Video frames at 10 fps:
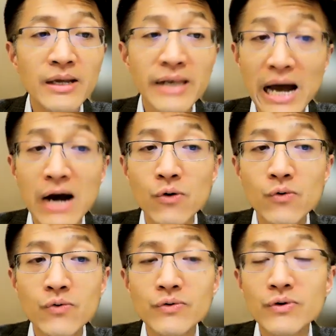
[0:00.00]
Now,
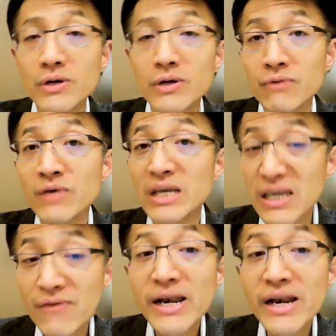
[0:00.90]
we
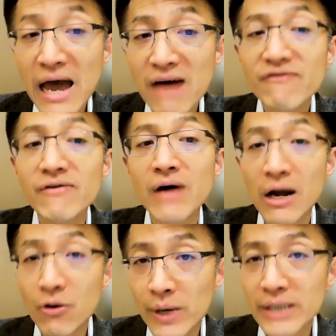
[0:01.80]
even have
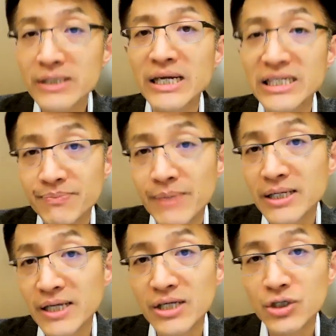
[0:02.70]
a greater
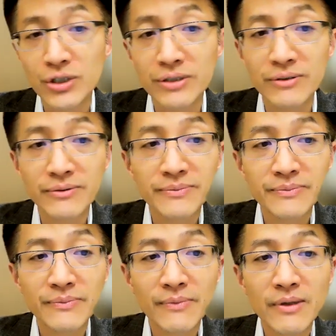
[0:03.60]
expectation.
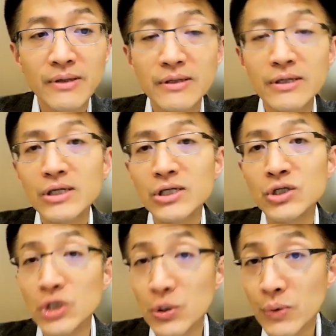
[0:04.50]

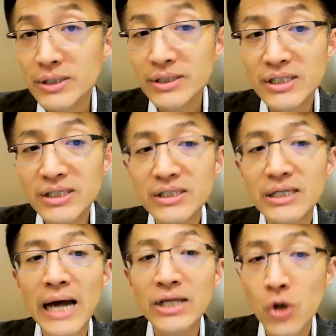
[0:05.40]
Universities
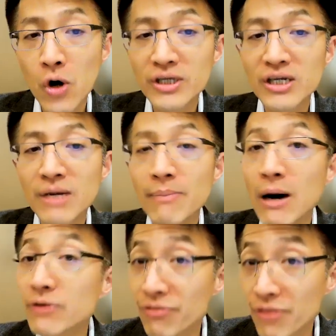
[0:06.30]
are talking
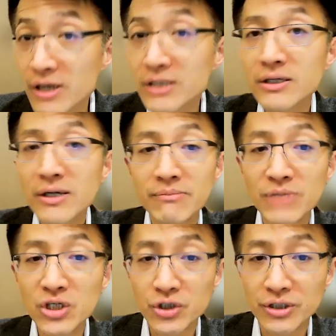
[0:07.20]
about the third
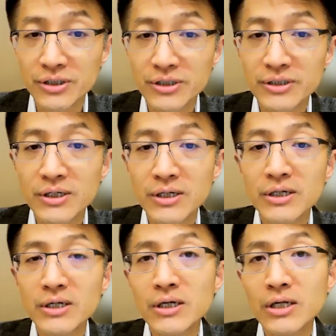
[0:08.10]
missions,
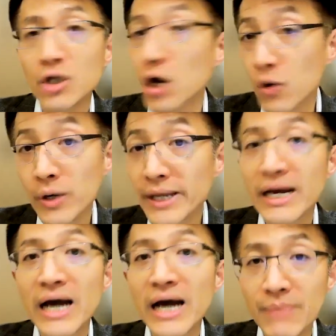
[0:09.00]
not only
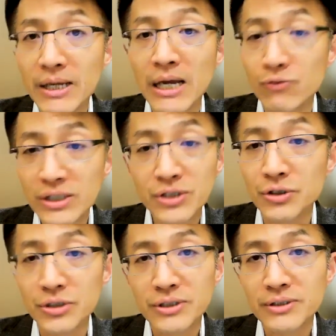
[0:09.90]
academic and
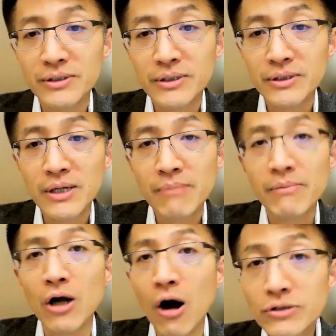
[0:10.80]
research,
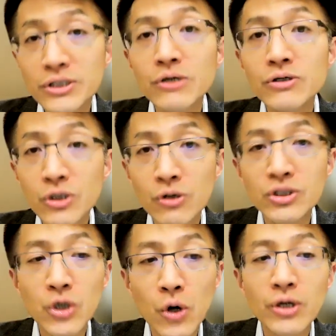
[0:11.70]
but also
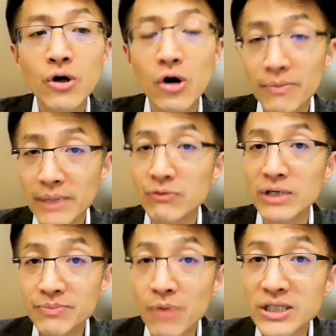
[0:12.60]
socio-economic
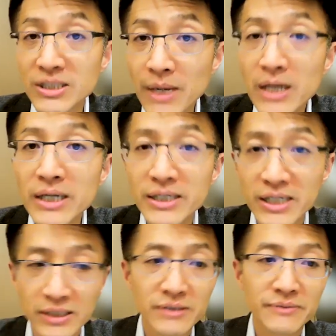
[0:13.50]

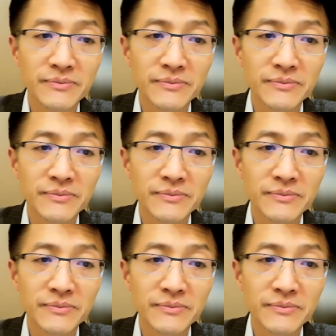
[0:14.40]
responsibilities.